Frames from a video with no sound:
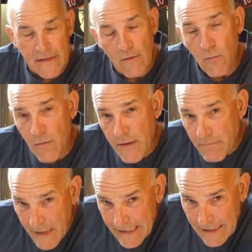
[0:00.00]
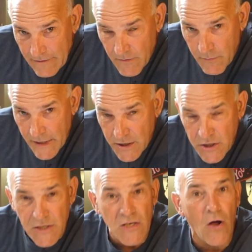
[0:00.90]
Now there will be a medley of the
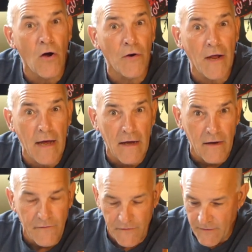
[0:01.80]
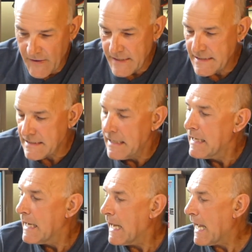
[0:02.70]
pictures on after this,
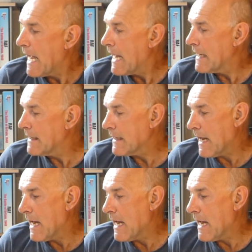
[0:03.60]
and